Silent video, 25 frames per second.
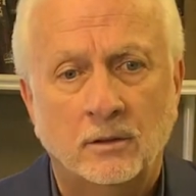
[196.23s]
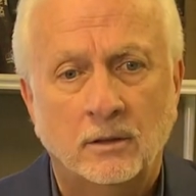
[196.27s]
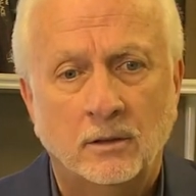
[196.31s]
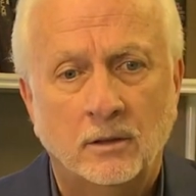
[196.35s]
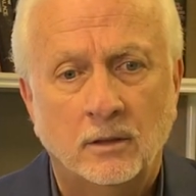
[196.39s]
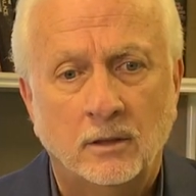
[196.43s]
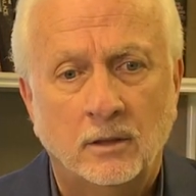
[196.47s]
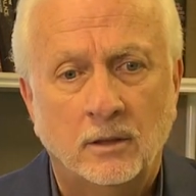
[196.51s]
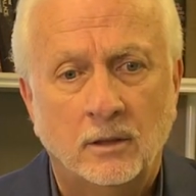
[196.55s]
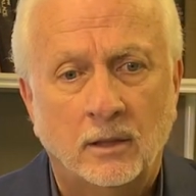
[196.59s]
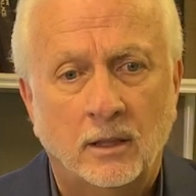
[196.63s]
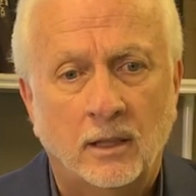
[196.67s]

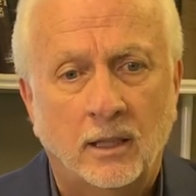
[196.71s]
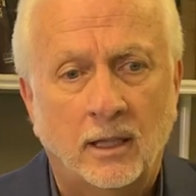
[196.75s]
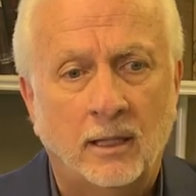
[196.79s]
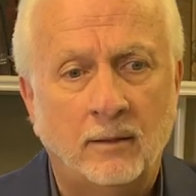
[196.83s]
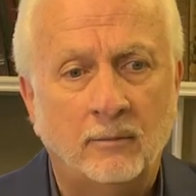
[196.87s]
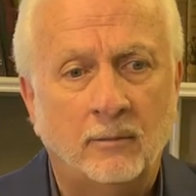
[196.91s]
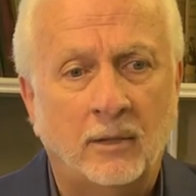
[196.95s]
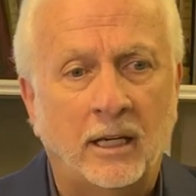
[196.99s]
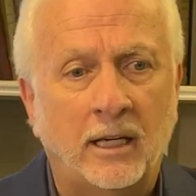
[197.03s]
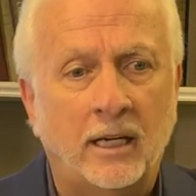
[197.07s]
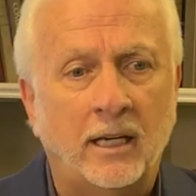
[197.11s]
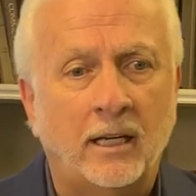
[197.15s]

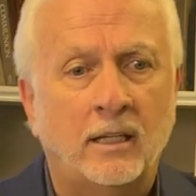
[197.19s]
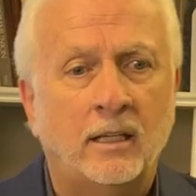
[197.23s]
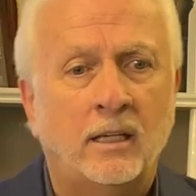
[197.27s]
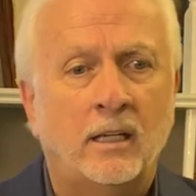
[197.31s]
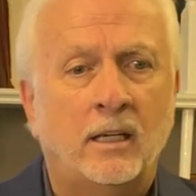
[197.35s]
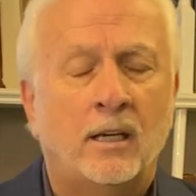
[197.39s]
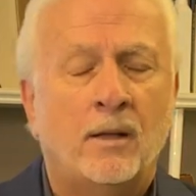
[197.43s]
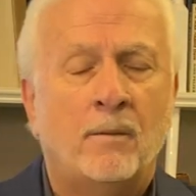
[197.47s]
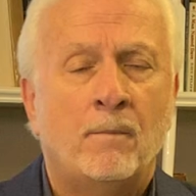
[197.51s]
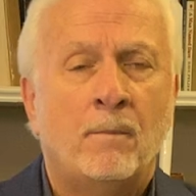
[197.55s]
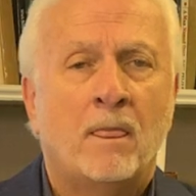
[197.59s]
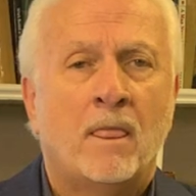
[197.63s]

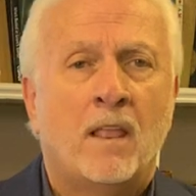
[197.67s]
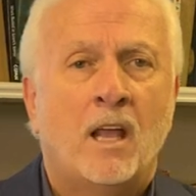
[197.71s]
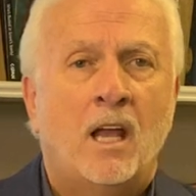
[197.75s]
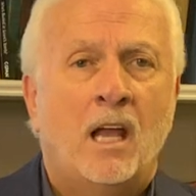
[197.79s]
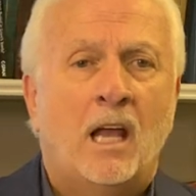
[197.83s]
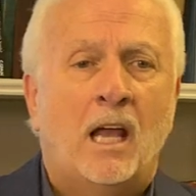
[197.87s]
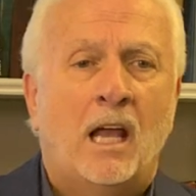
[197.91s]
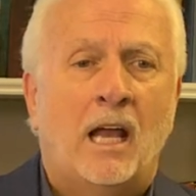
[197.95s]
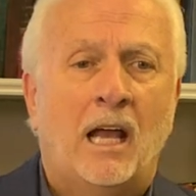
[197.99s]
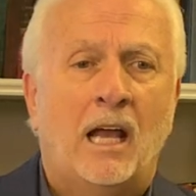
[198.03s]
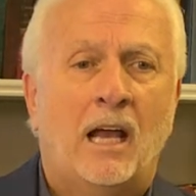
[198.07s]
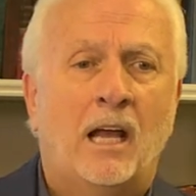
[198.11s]
Amen.
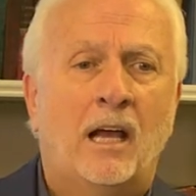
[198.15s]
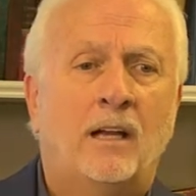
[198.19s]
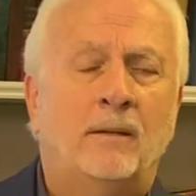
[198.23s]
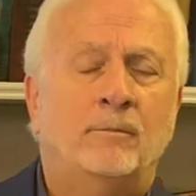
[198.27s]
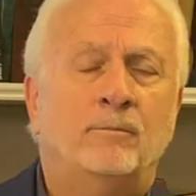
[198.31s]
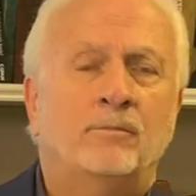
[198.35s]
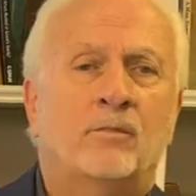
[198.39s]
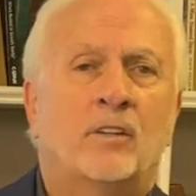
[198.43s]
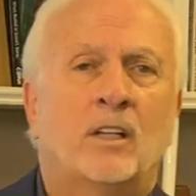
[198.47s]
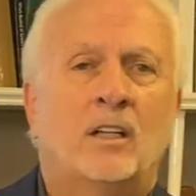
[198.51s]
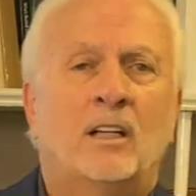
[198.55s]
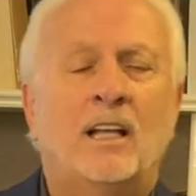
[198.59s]

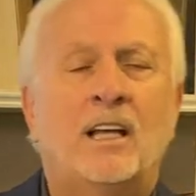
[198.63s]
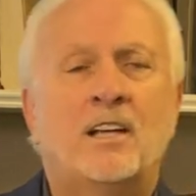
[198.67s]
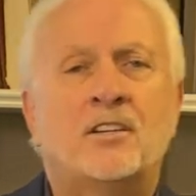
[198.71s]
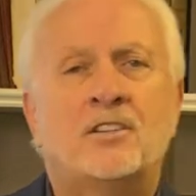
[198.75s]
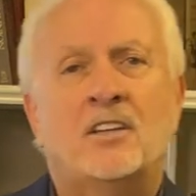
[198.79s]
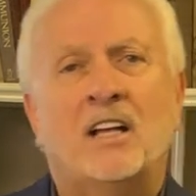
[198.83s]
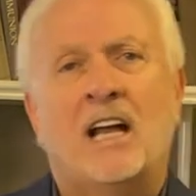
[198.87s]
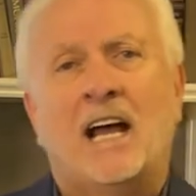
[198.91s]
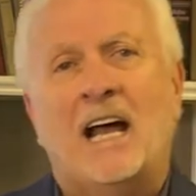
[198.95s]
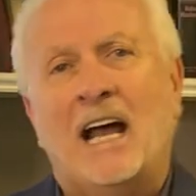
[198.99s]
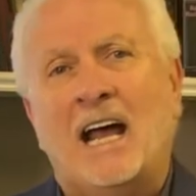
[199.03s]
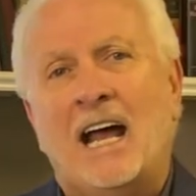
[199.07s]

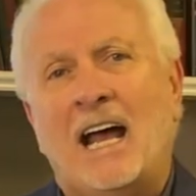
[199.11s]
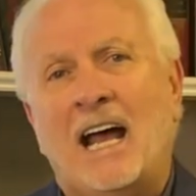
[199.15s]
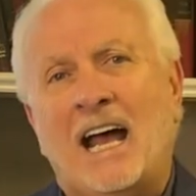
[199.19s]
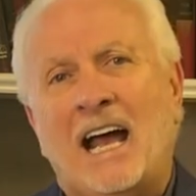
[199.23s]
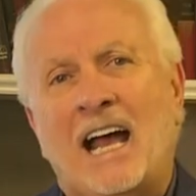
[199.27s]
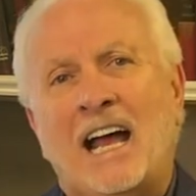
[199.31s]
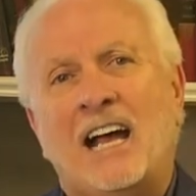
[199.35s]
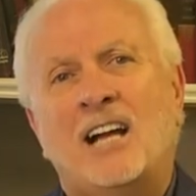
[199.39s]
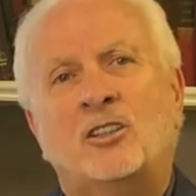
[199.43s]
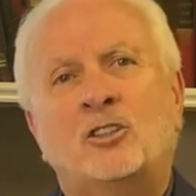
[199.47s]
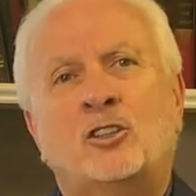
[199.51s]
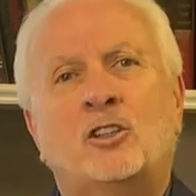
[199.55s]
Listen, I
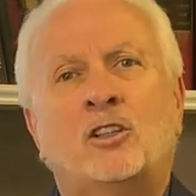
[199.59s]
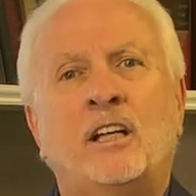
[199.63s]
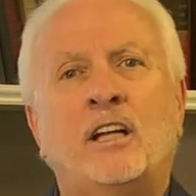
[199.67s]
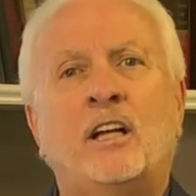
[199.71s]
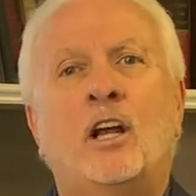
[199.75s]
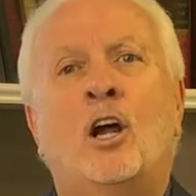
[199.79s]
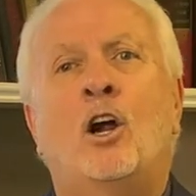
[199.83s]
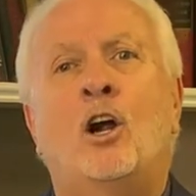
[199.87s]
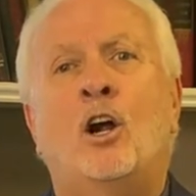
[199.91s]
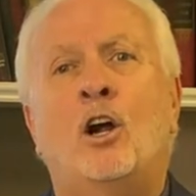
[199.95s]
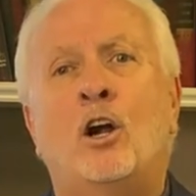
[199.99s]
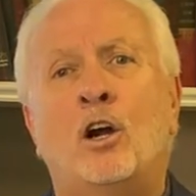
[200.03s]
actually
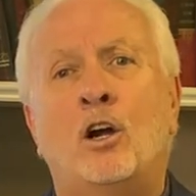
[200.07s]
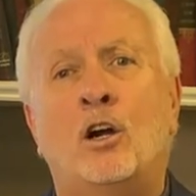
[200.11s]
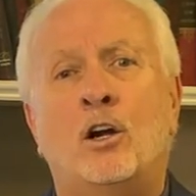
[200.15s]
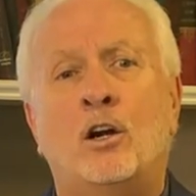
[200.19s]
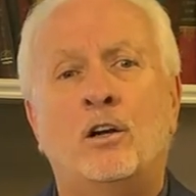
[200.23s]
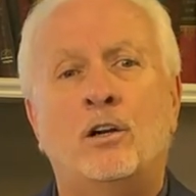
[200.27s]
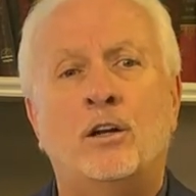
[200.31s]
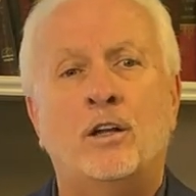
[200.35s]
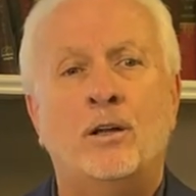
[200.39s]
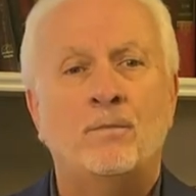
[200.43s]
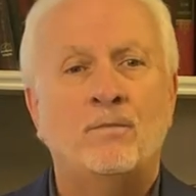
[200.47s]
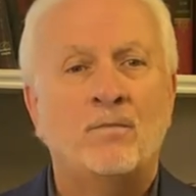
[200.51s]

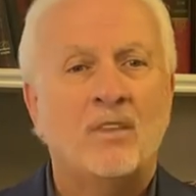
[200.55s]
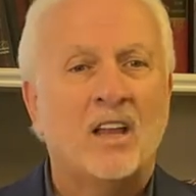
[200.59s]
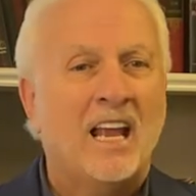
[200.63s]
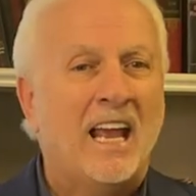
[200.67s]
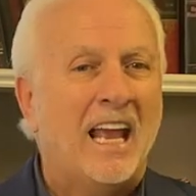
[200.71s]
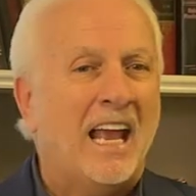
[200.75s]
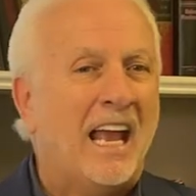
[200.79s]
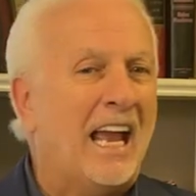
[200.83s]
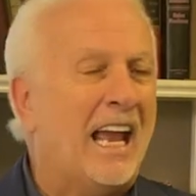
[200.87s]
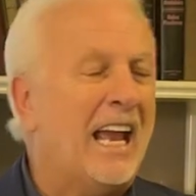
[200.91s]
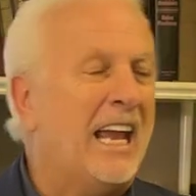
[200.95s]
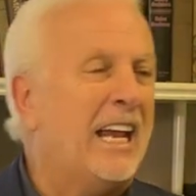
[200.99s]
heard
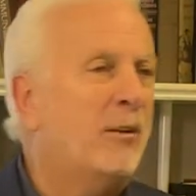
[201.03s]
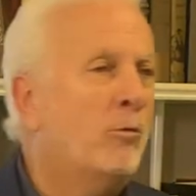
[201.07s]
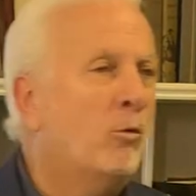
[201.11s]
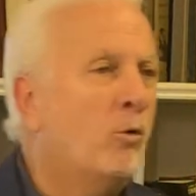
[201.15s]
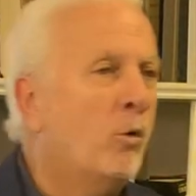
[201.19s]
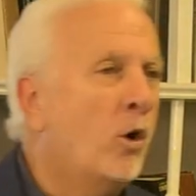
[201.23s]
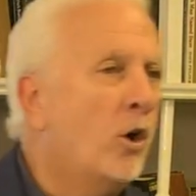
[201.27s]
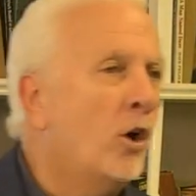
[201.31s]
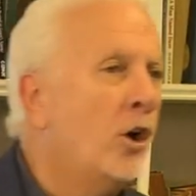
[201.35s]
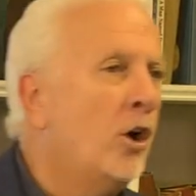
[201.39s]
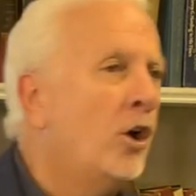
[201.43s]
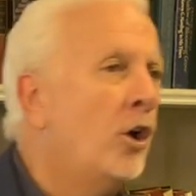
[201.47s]
a
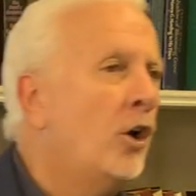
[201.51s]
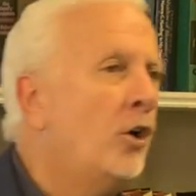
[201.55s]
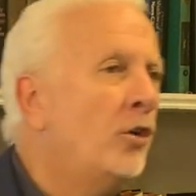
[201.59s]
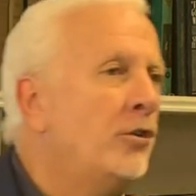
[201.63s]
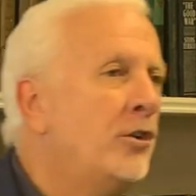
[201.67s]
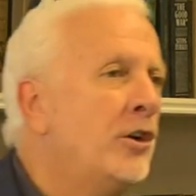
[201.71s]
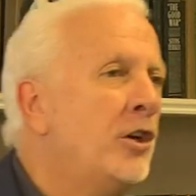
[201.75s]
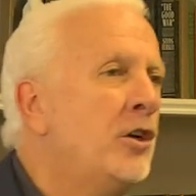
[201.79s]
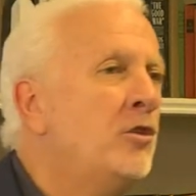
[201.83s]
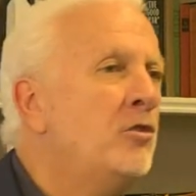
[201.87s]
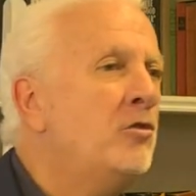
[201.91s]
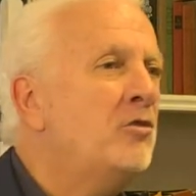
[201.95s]
world
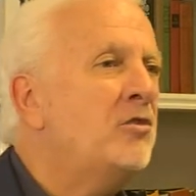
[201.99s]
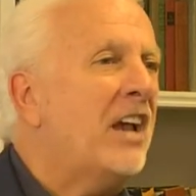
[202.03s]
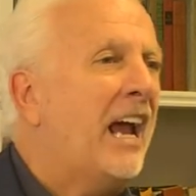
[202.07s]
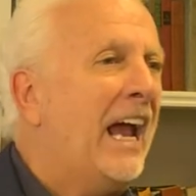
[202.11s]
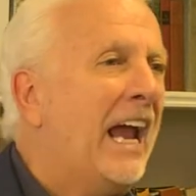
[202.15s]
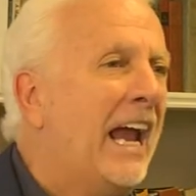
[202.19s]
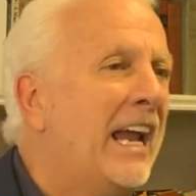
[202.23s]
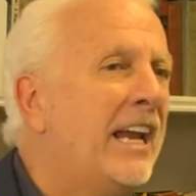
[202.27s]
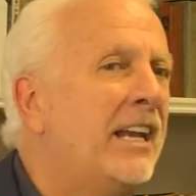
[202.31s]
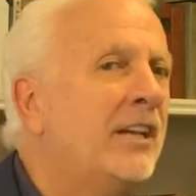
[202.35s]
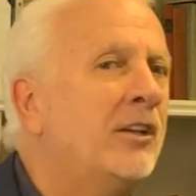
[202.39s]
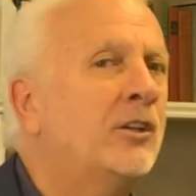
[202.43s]
news
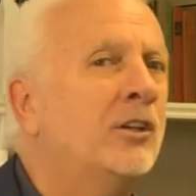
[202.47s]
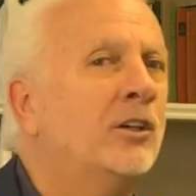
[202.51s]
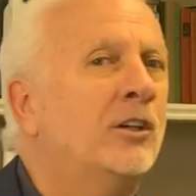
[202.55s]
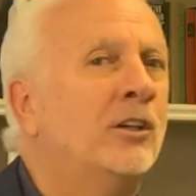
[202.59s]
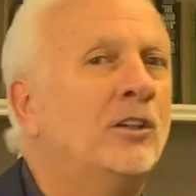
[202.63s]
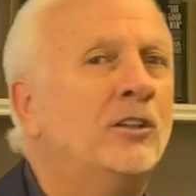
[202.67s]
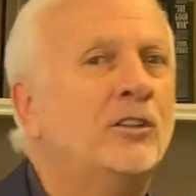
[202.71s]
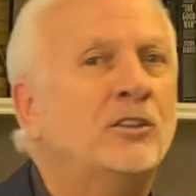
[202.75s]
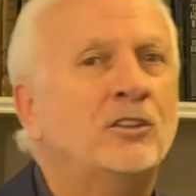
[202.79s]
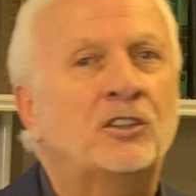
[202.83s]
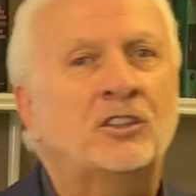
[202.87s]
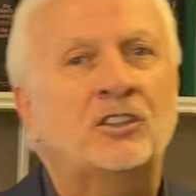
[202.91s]

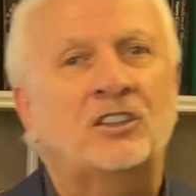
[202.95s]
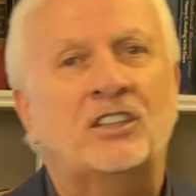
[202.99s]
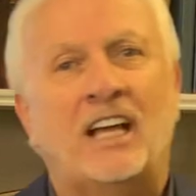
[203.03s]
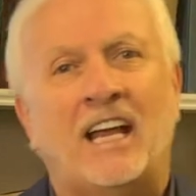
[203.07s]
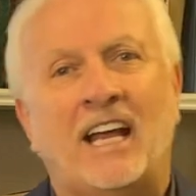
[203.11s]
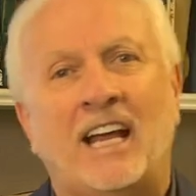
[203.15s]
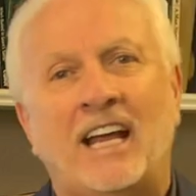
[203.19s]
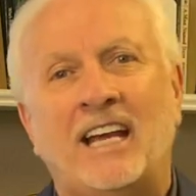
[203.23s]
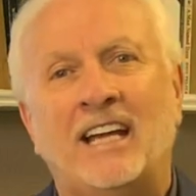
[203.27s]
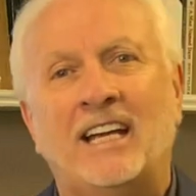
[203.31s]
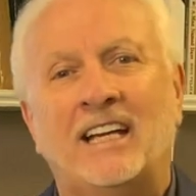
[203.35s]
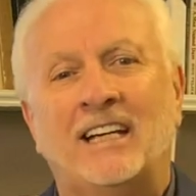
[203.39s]
anchor
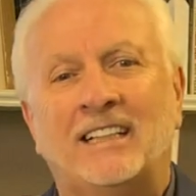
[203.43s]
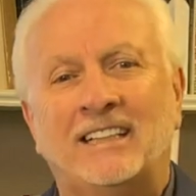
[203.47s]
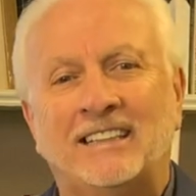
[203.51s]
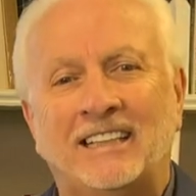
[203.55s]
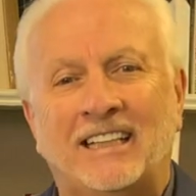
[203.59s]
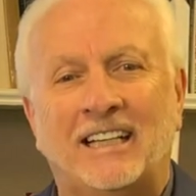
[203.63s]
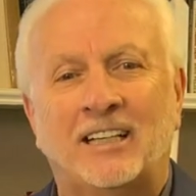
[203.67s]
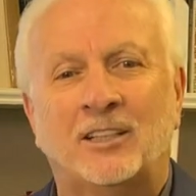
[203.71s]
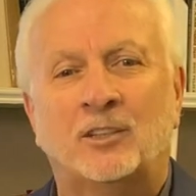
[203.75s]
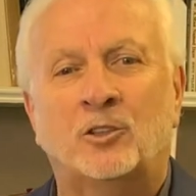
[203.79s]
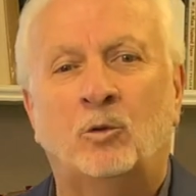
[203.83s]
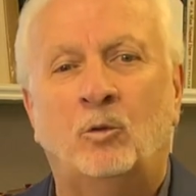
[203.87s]
say
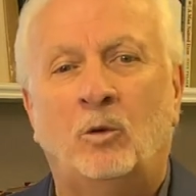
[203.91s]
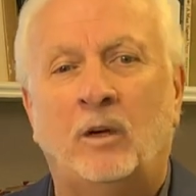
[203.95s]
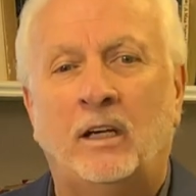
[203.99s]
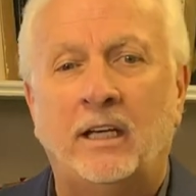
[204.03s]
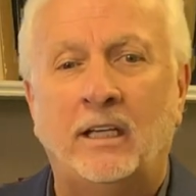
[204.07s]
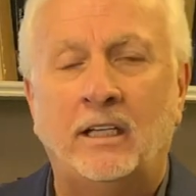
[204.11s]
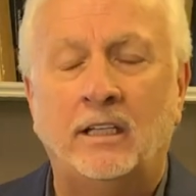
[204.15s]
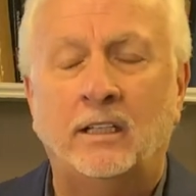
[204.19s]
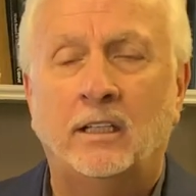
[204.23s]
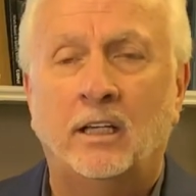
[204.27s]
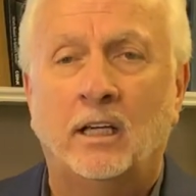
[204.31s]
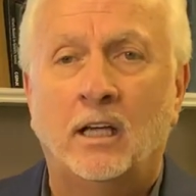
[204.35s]
this
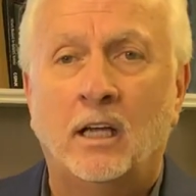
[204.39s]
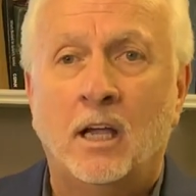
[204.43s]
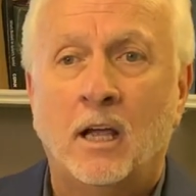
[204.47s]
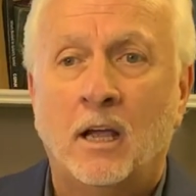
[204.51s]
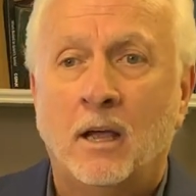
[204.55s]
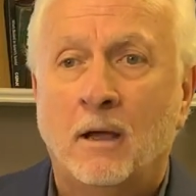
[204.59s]
week,